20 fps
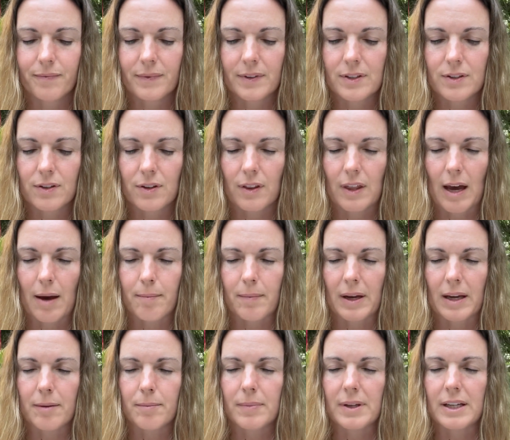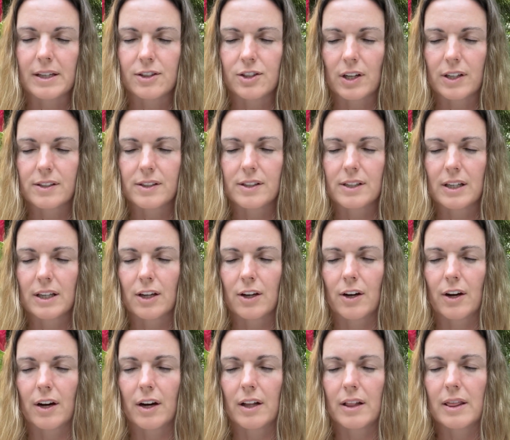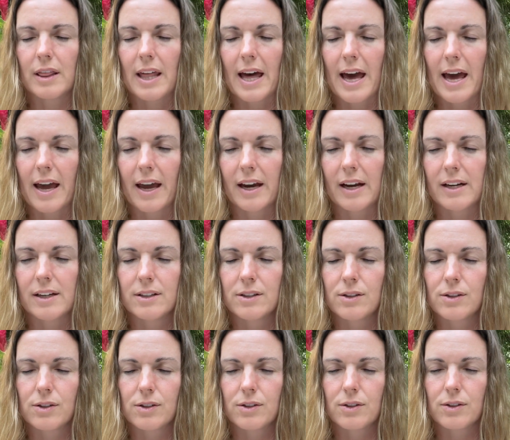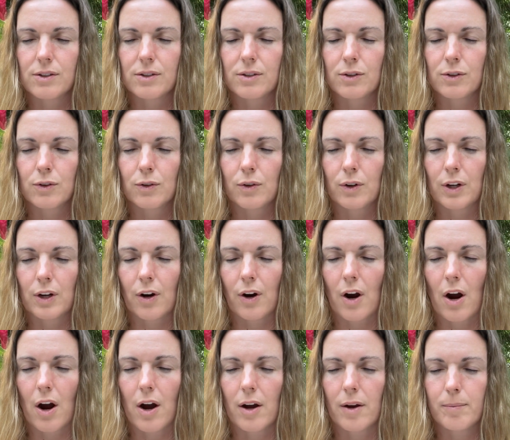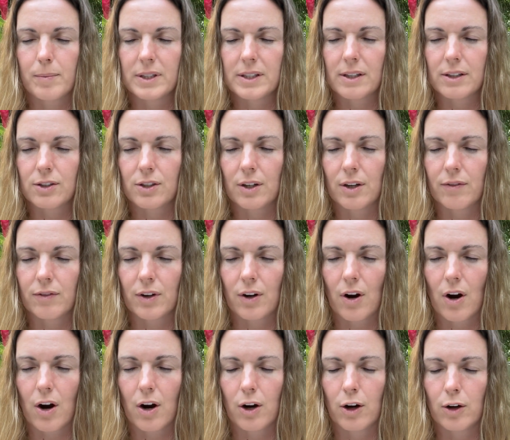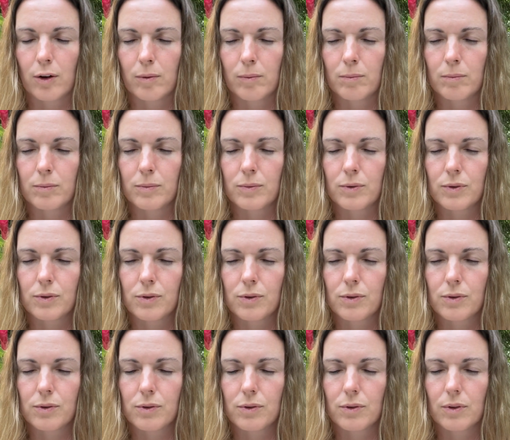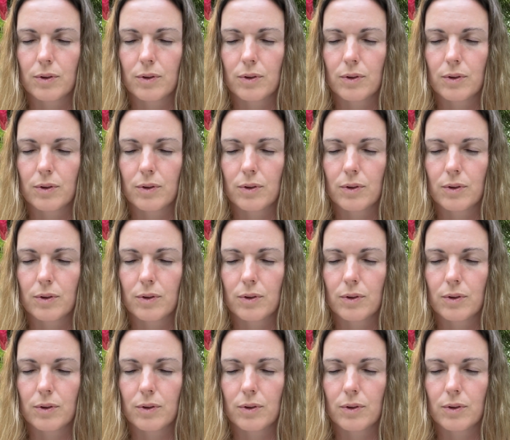So that might be adjusting your legs or your position of your arms.